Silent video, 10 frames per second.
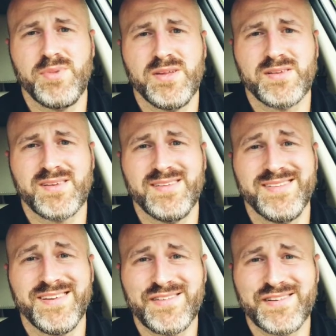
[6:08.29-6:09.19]
been
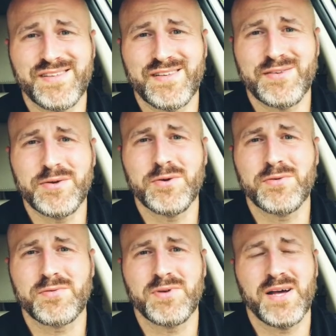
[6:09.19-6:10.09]
conditioned to
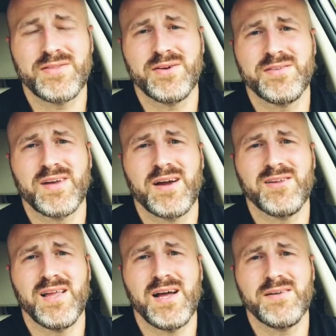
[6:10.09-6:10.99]
do throughout their
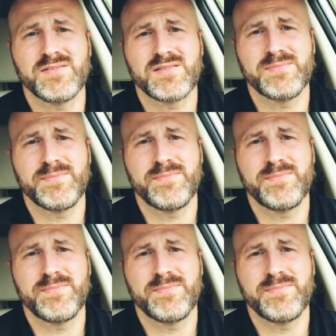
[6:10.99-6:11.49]
entire lives.